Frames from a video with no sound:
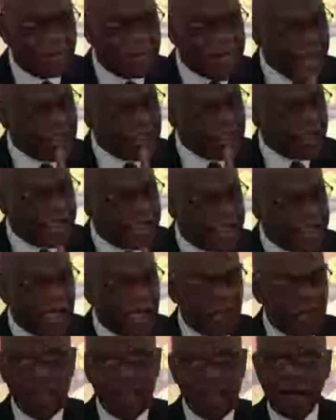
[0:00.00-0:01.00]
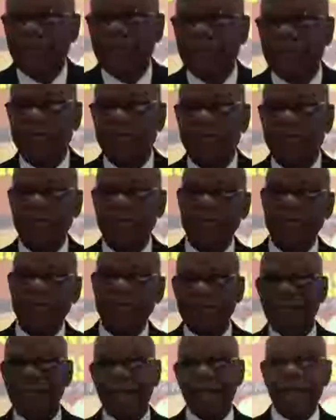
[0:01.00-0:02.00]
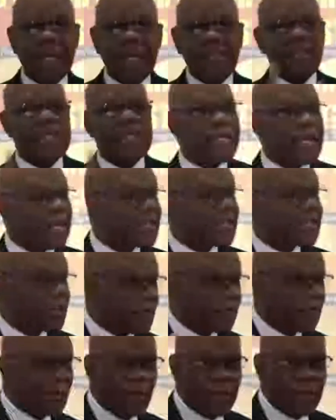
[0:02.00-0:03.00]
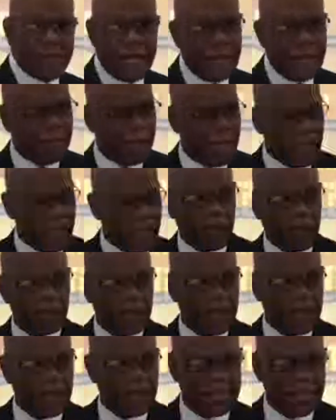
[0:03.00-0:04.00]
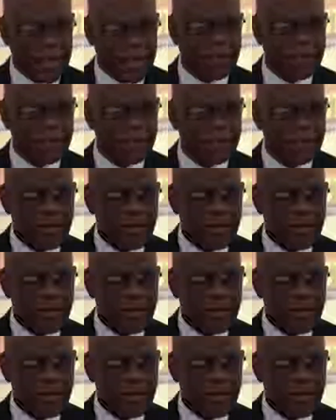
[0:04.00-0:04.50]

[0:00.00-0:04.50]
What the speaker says: That should tell us enough. That should tell us, look, we can't play around with this thing.